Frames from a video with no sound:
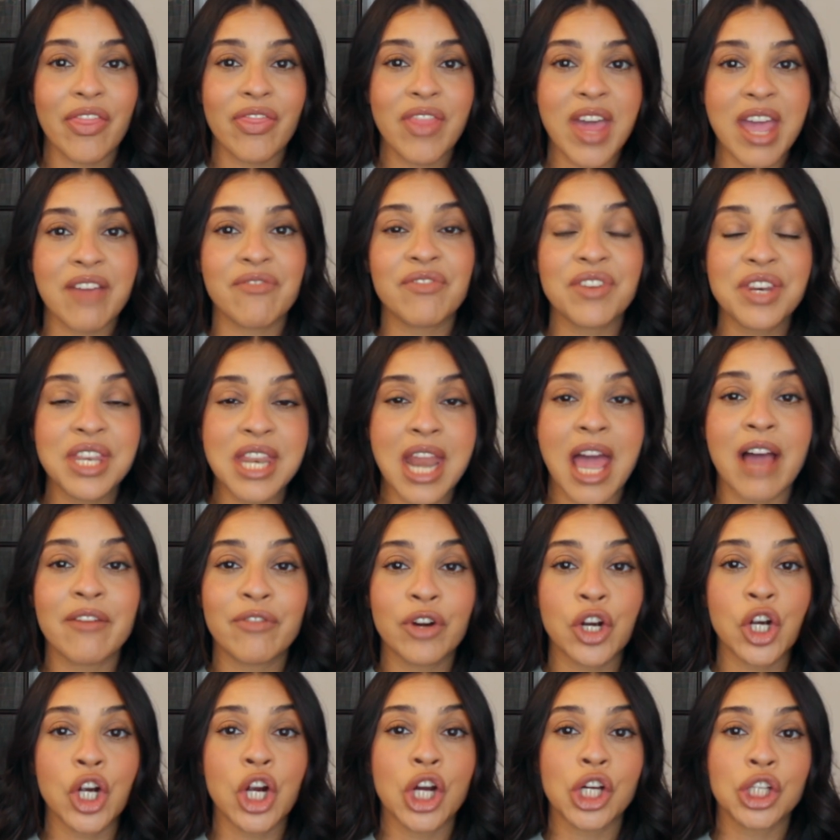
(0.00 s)
they've
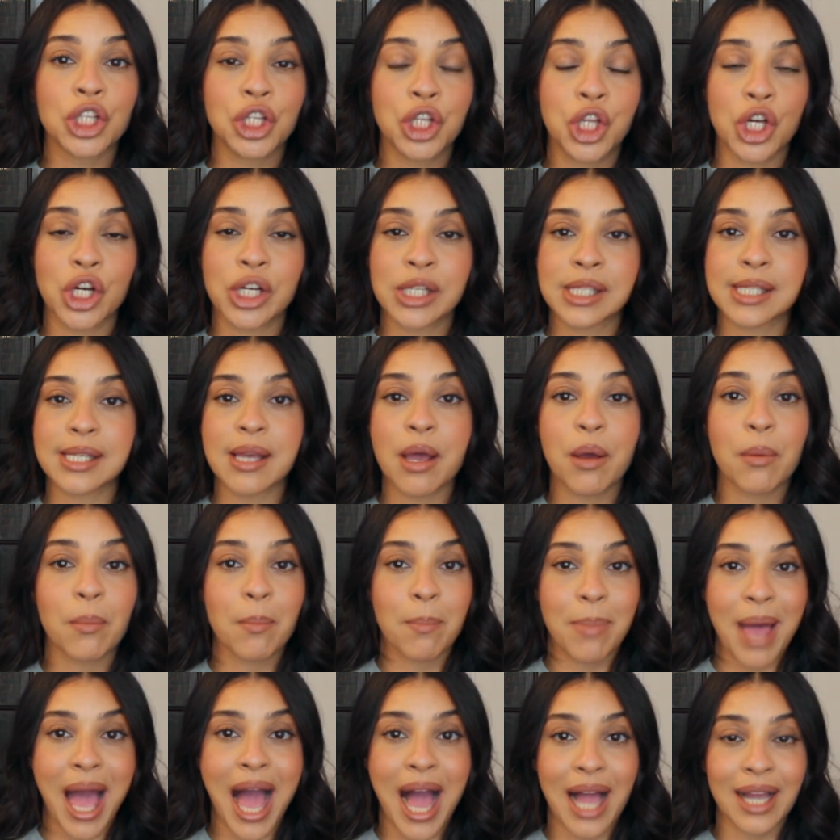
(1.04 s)
never looked
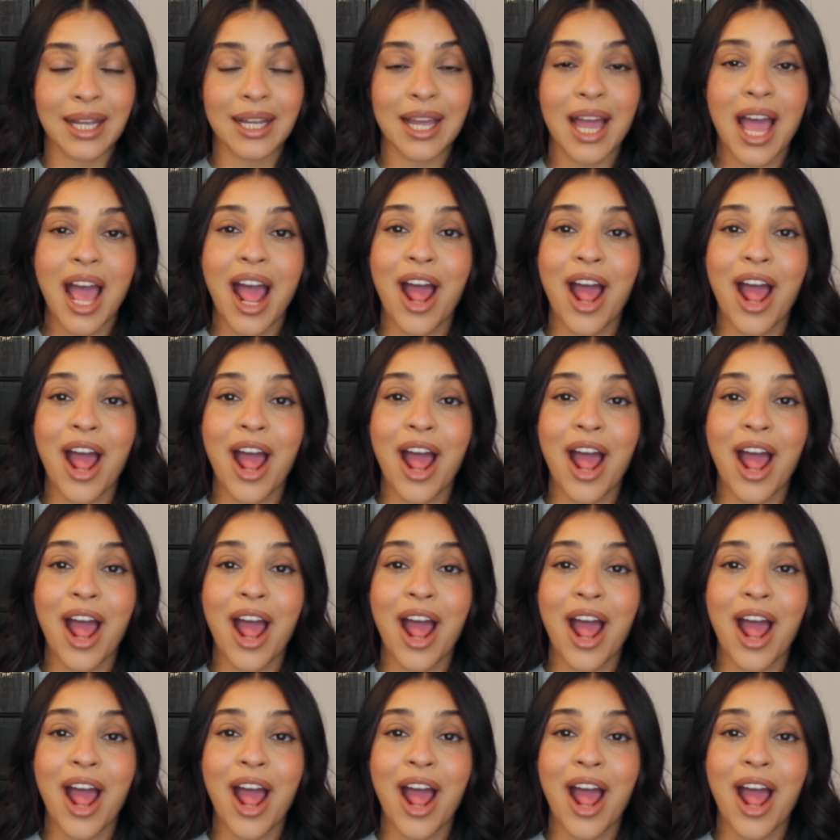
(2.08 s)
back.